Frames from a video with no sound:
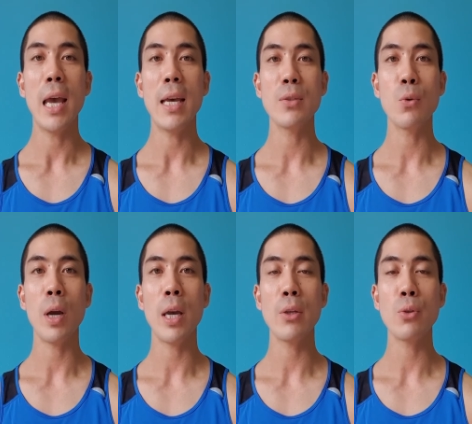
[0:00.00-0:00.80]
as a
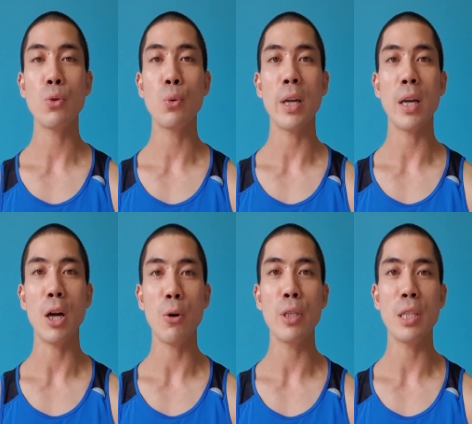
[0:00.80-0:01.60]
way to
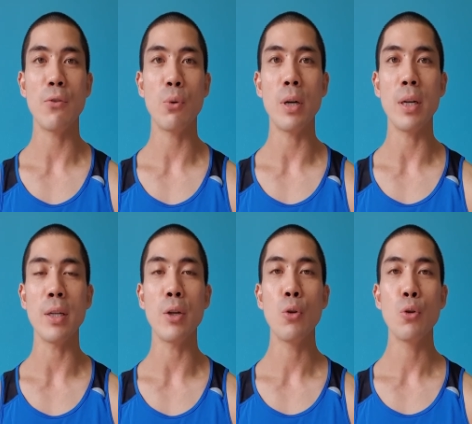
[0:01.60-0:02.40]
encourage
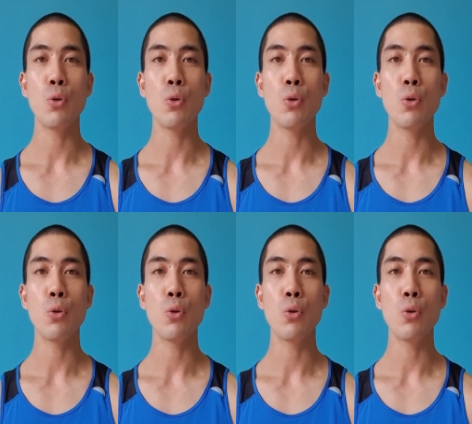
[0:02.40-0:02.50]
everyone